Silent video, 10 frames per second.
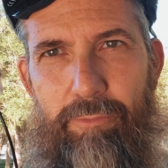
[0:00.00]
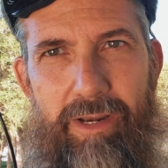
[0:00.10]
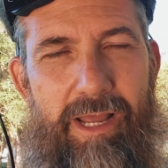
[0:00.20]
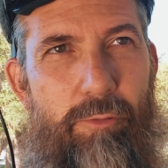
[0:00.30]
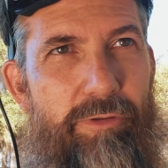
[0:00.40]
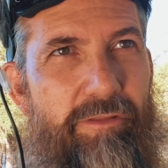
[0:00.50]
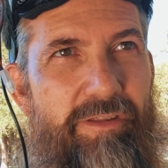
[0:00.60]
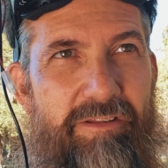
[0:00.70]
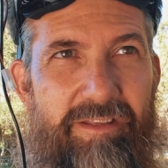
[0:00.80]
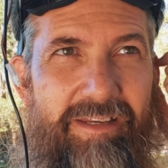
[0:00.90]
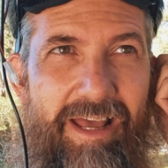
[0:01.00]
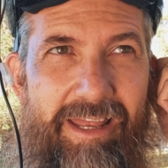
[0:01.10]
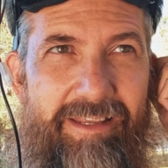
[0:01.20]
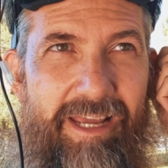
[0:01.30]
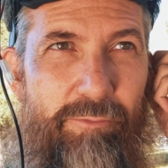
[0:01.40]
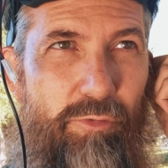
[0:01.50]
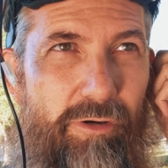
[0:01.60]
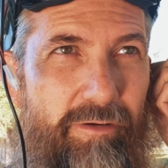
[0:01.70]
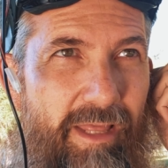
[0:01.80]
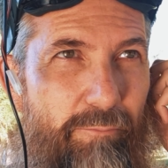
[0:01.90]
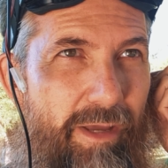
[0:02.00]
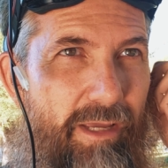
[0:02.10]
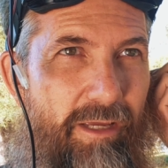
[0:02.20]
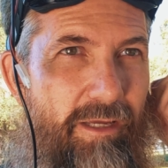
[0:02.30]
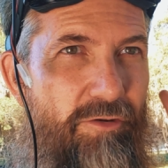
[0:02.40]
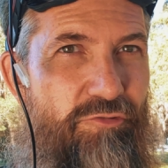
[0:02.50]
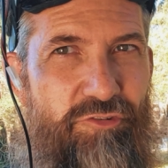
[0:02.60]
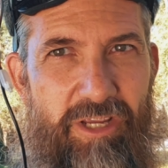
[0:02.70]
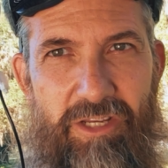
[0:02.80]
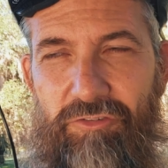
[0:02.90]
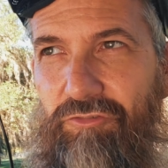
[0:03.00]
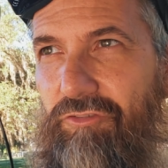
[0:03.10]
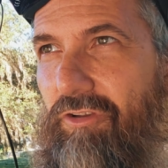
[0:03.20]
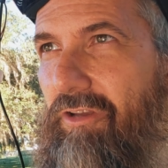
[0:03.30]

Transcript: Now with the 16.9 camera, that may change.